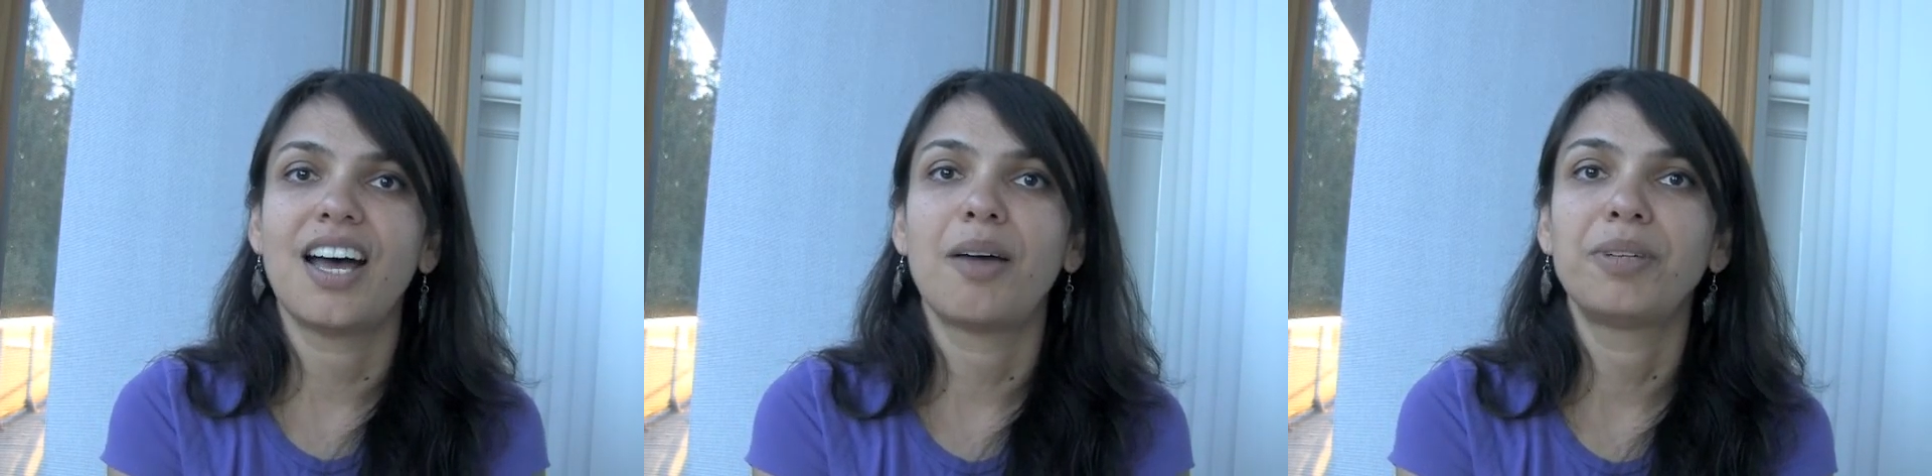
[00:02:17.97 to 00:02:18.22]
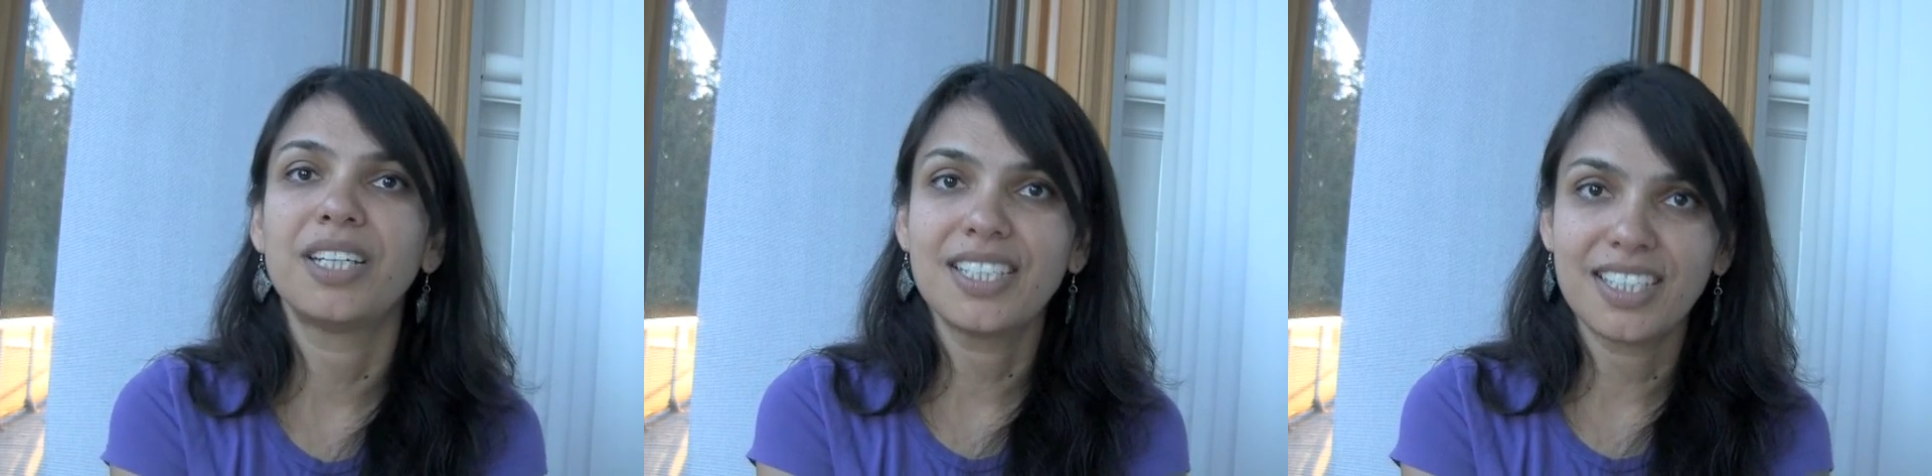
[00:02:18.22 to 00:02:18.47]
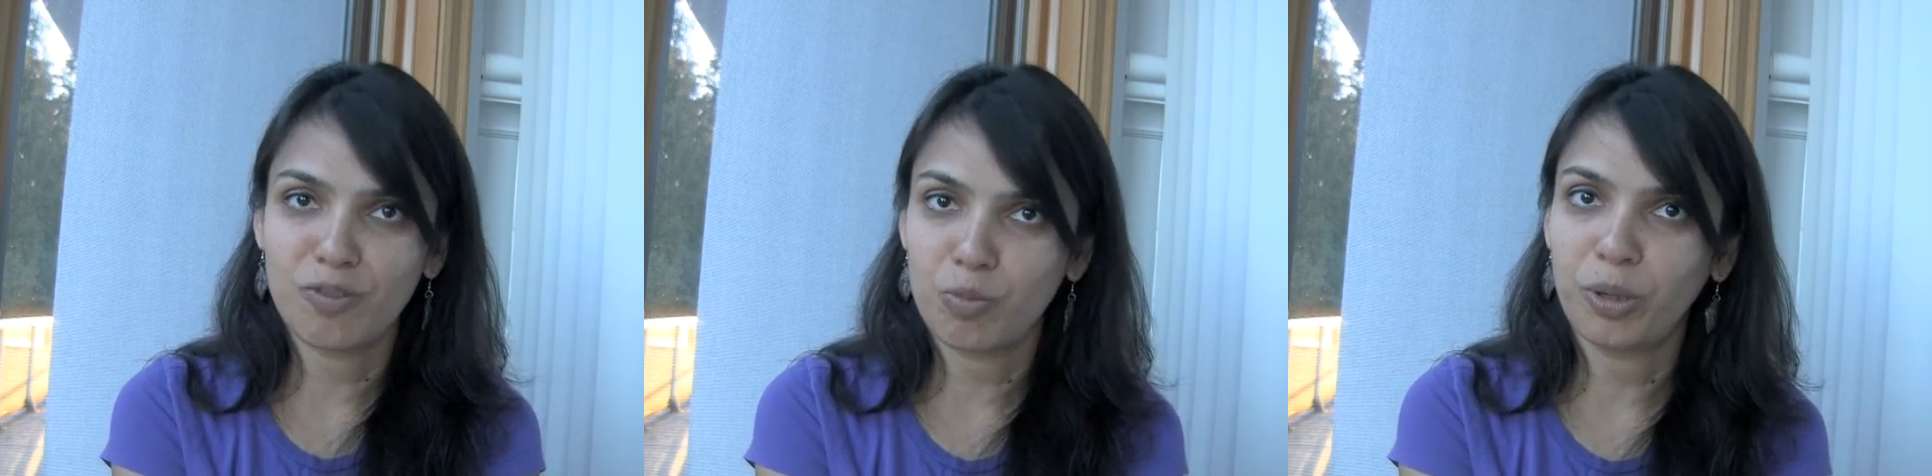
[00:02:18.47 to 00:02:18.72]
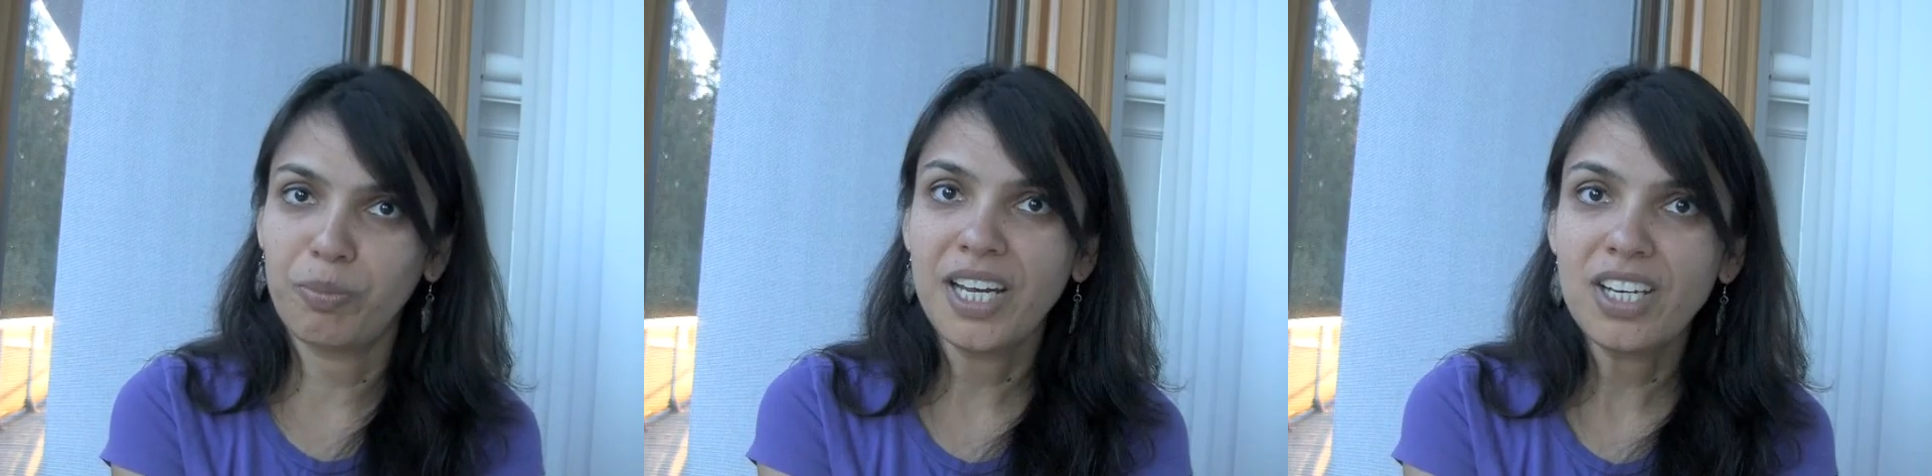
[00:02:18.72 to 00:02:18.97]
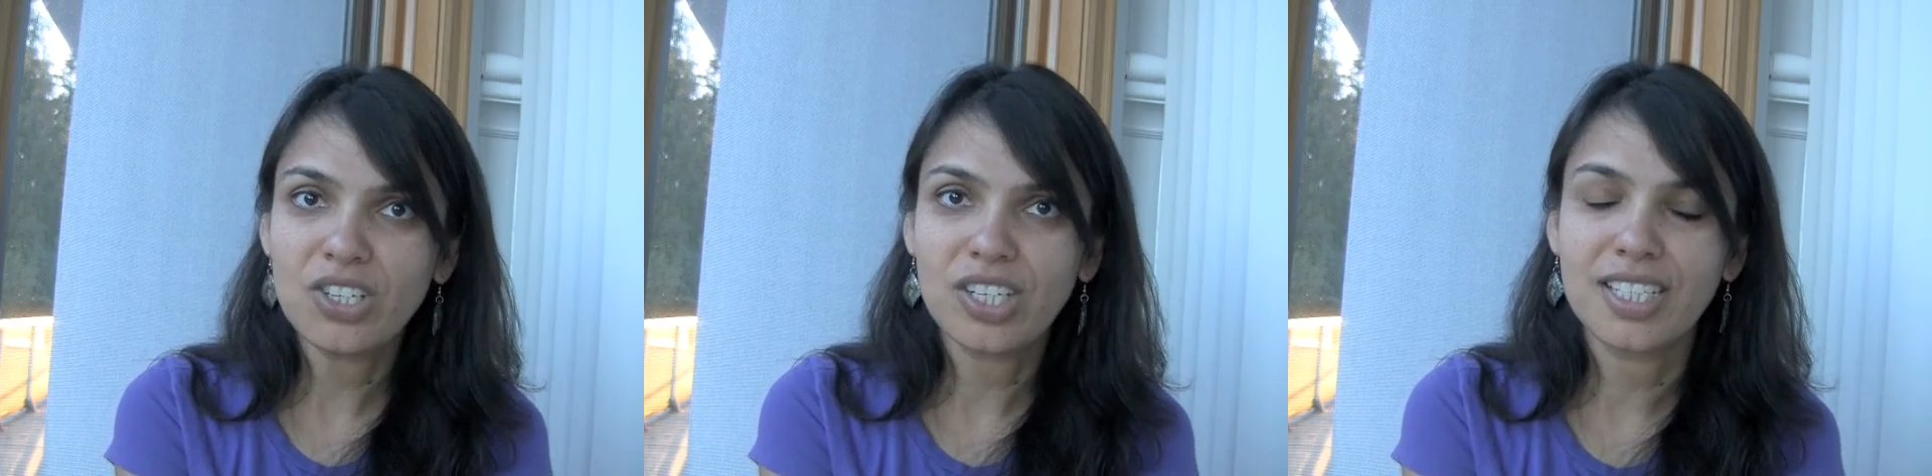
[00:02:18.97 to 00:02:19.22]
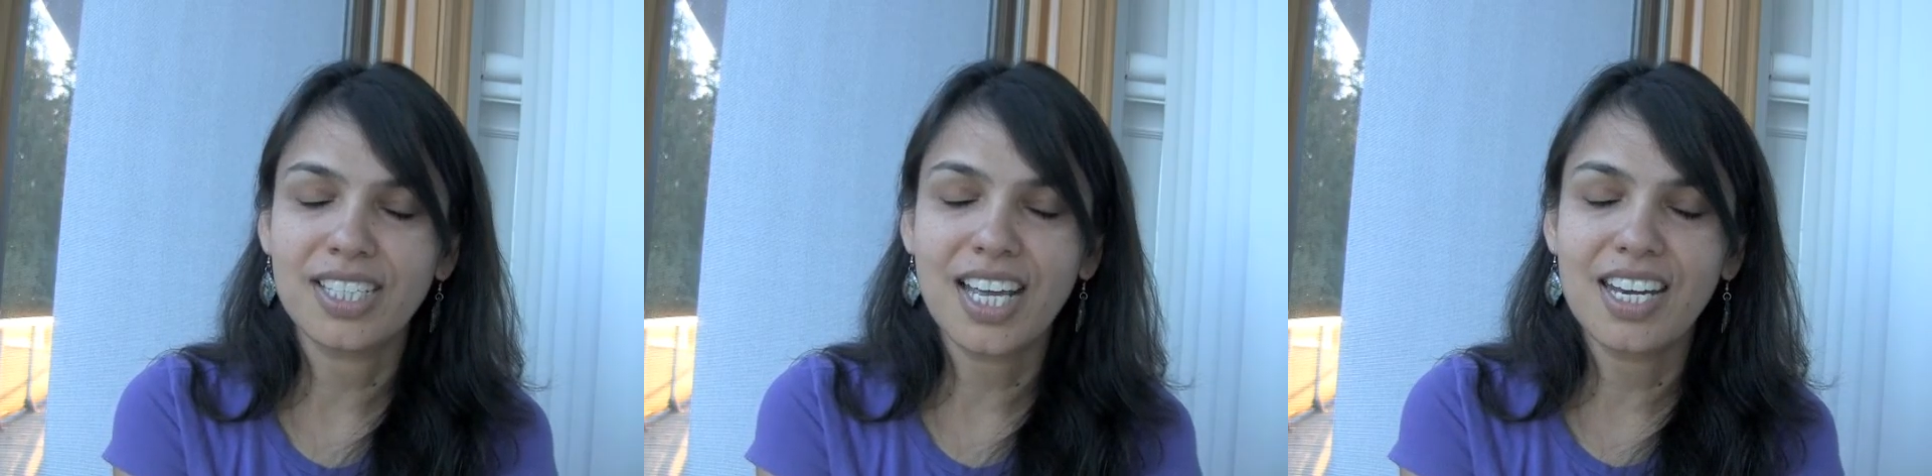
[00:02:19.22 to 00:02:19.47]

I'm going to see more patients.